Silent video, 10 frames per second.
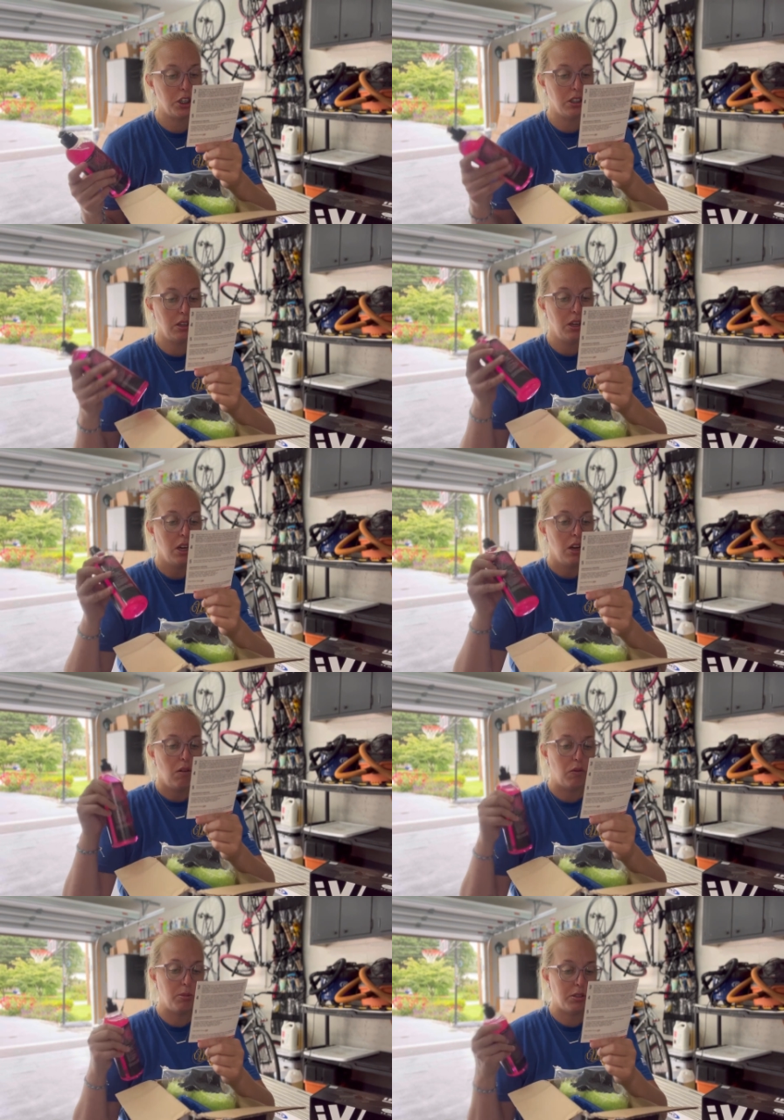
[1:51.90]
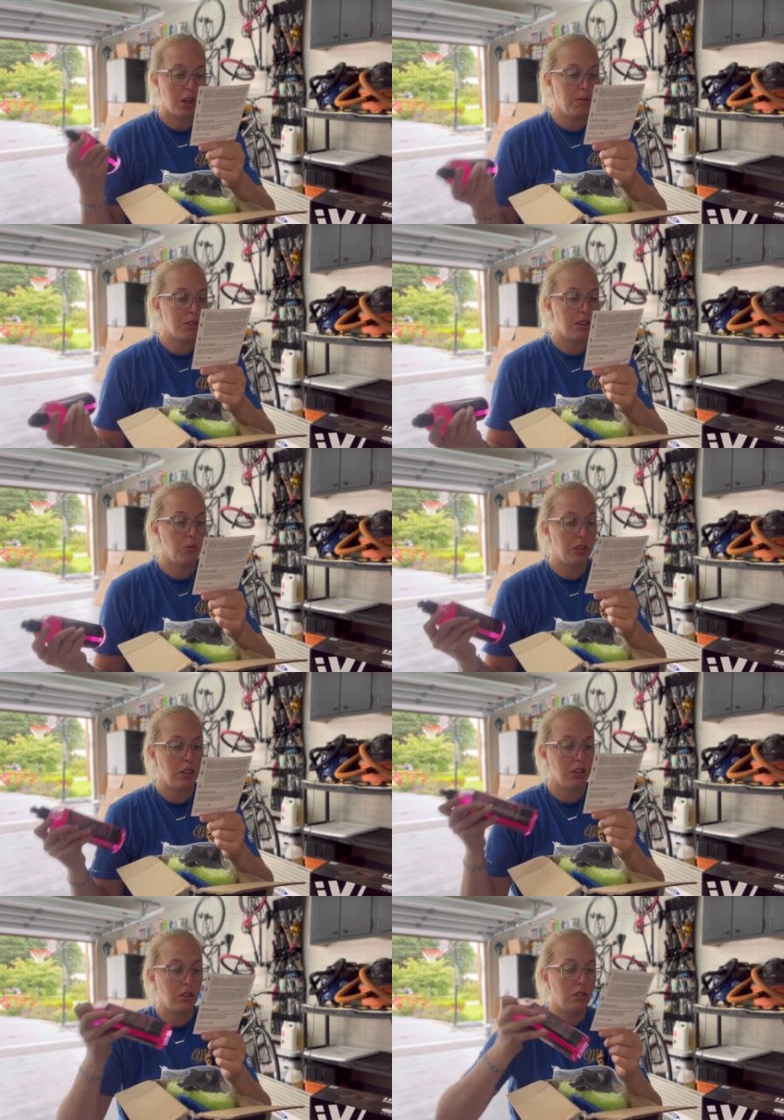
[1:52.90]
Gently from the top down with
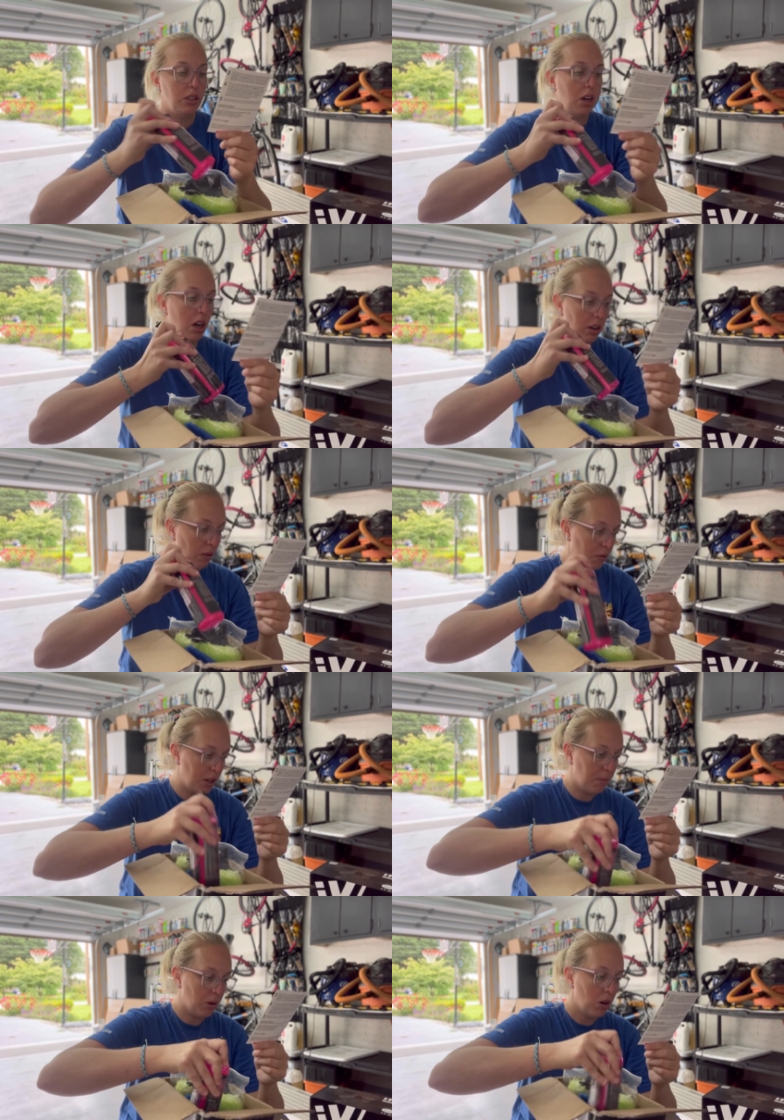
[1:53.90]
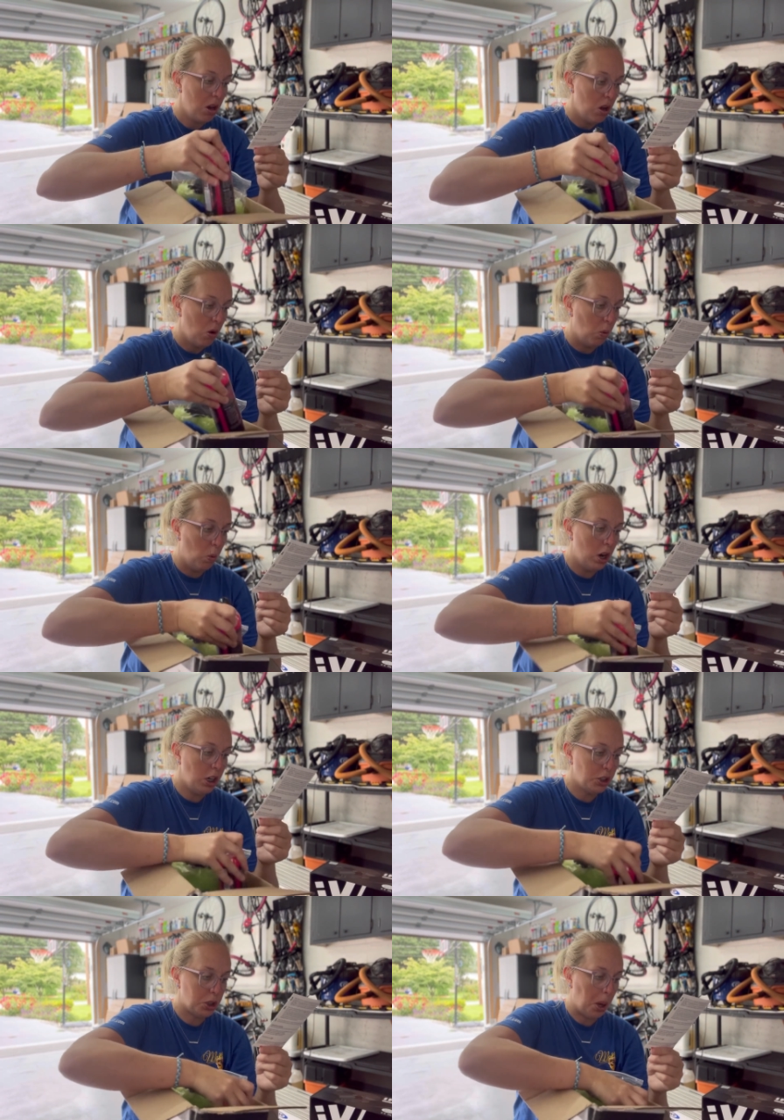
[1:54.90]
the included auto fiber
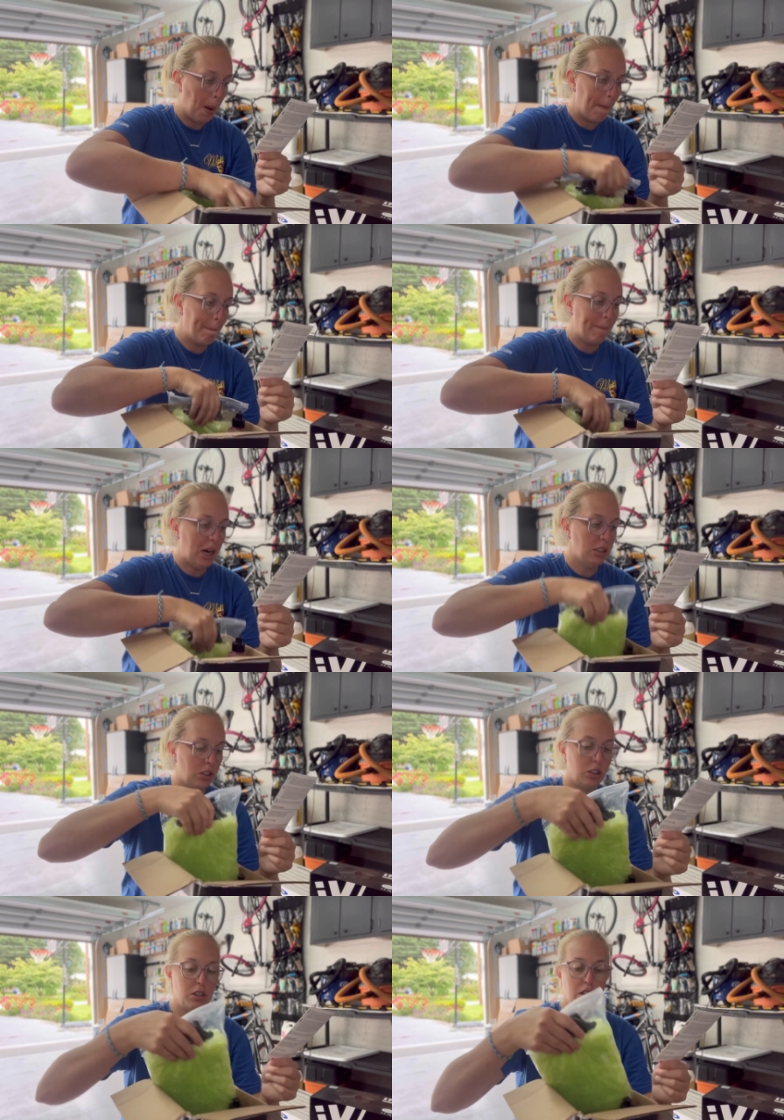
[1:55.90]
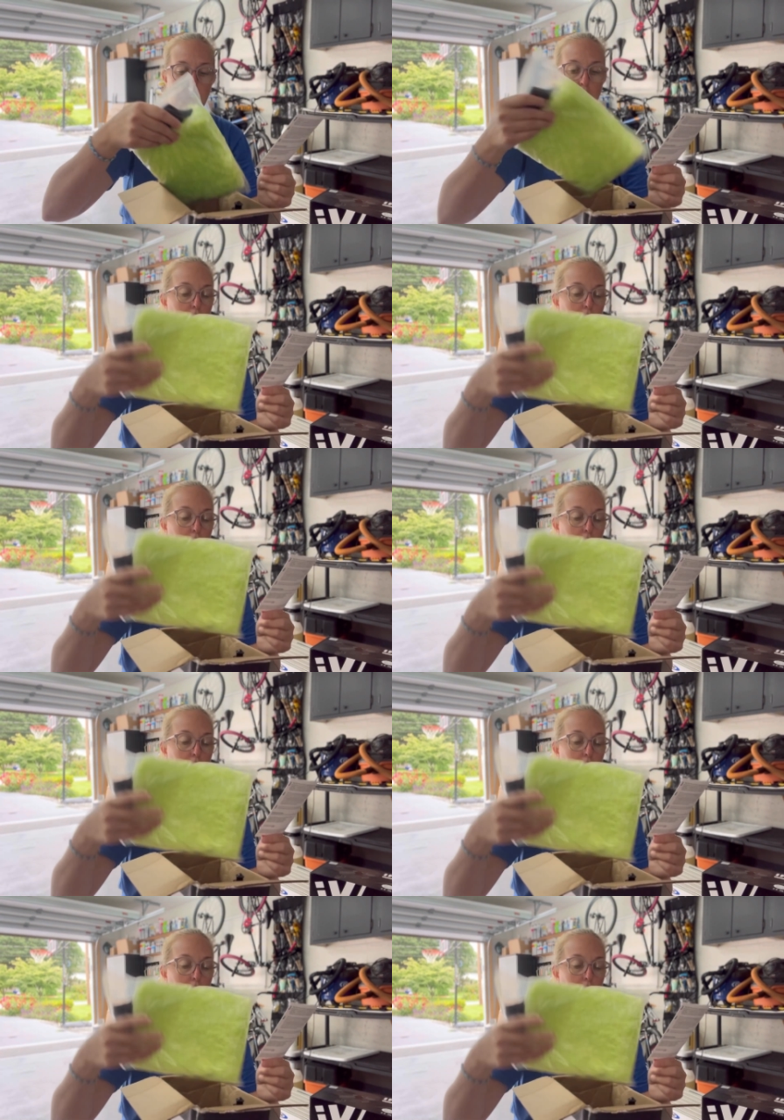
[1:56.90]
wash monster